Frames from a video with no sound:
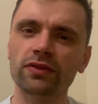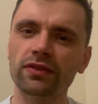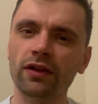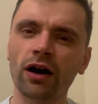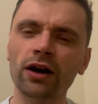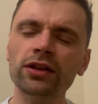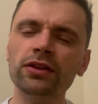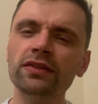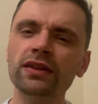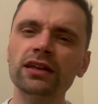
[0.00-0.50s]

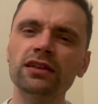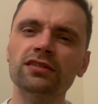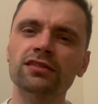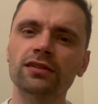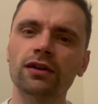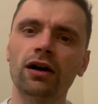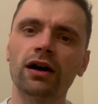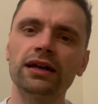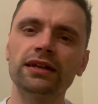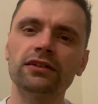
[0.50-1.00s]
I don't think a
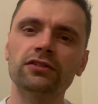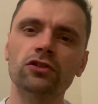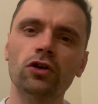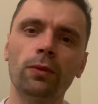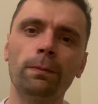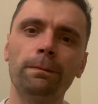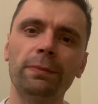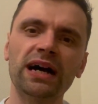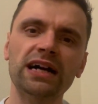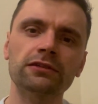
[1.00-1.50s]
side has
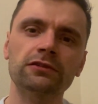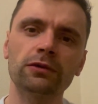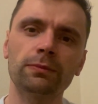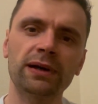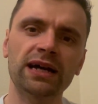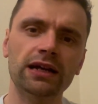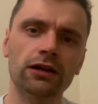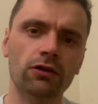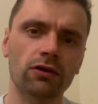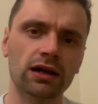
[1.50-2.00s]
gone
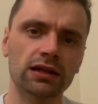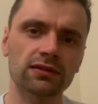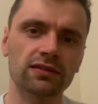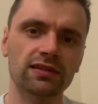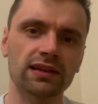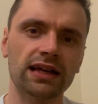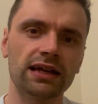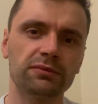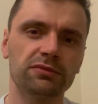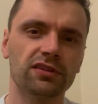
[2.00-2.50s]
back-to-back Grand
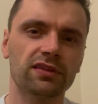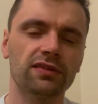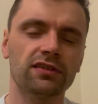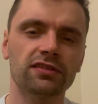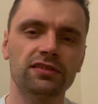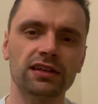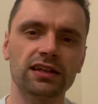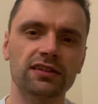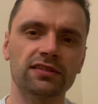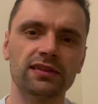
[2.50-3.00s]
Slams in the
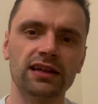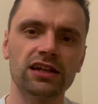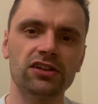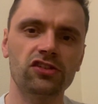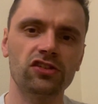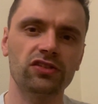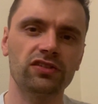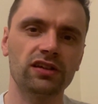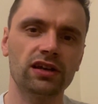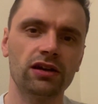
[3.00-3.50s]
Six
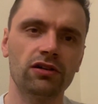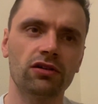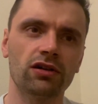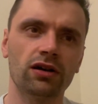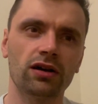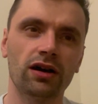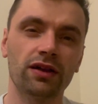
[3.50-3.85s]
Nations era.